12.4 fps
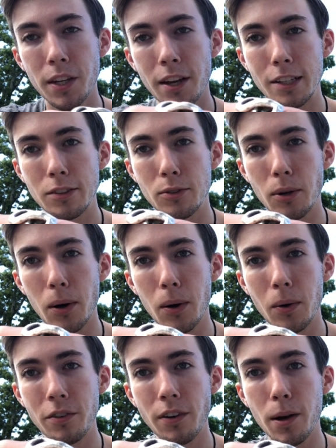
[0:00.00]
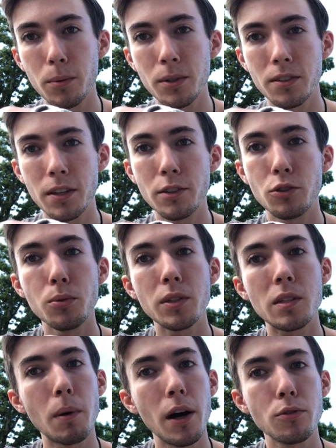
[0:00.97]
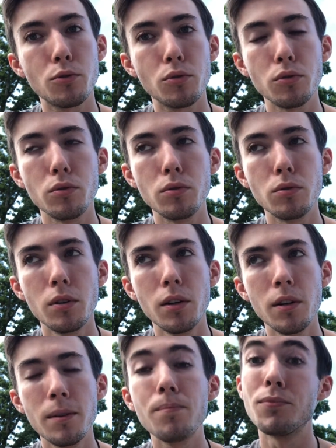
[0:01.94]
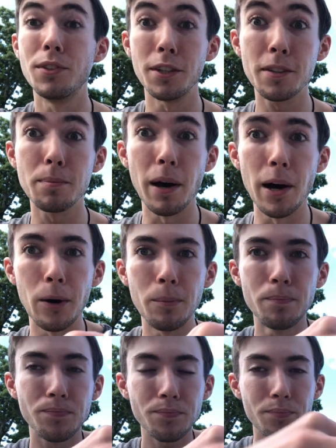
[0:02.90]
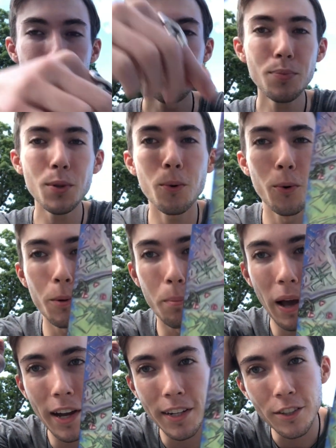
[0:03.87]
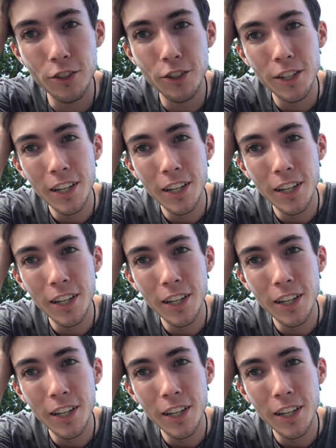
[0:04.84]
And so if I were to say do a spell to dispel or banish